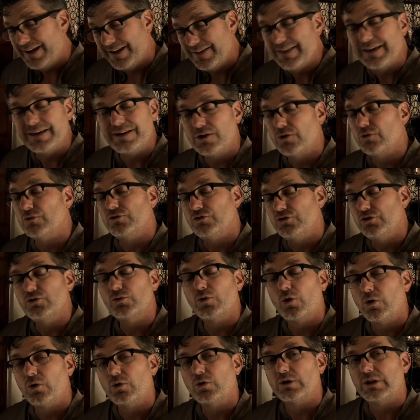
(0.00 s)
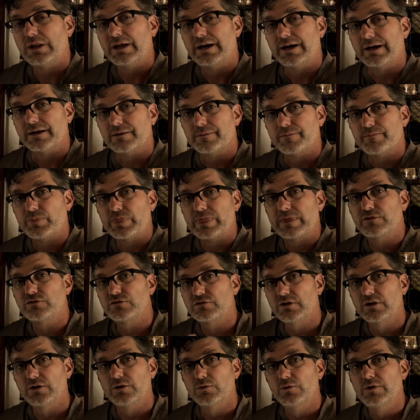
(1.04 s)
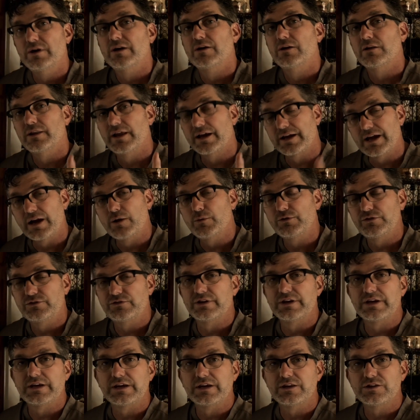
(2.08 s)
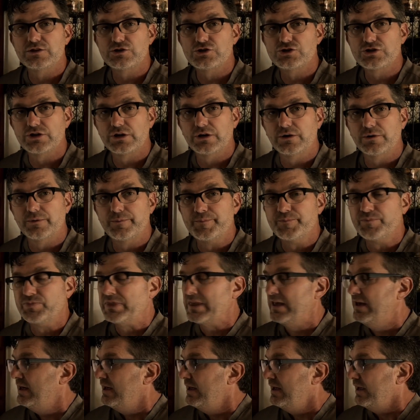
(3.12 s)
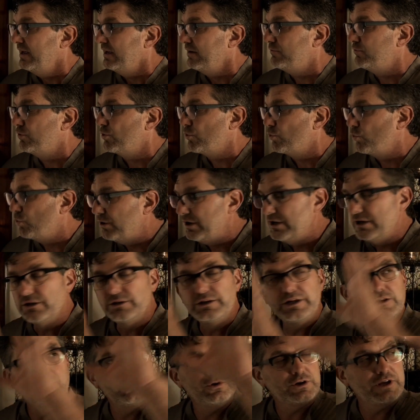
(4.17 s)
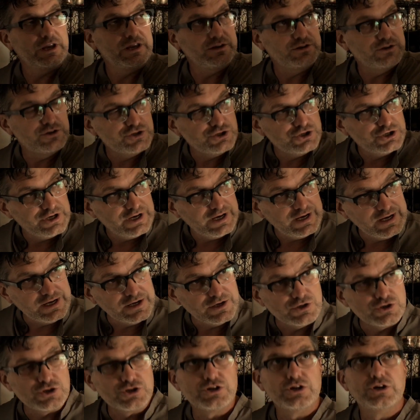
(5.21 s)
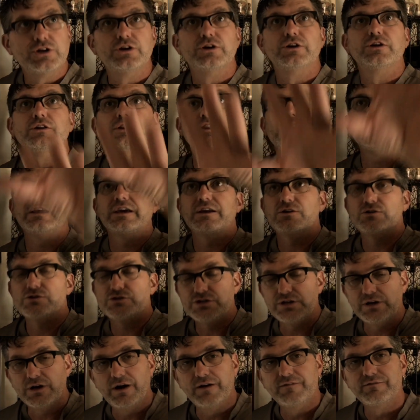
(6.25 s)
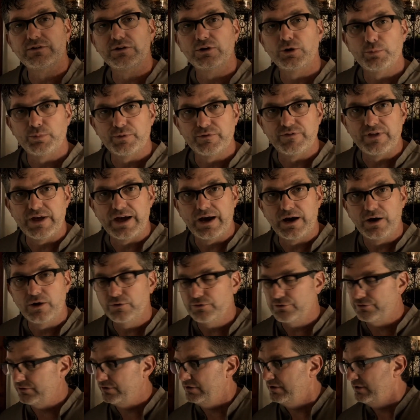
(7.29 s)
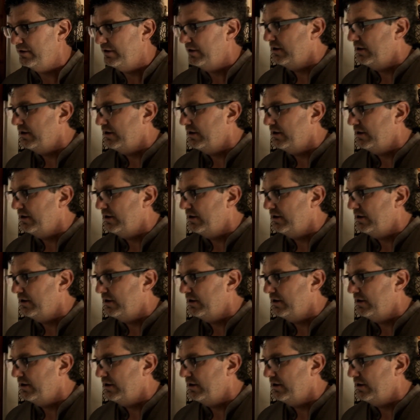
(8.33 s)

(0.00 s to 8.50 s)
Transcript: and they don't do a whole lot. So, like I was saying in the show, if we're really looking to change the energy envelope of the house,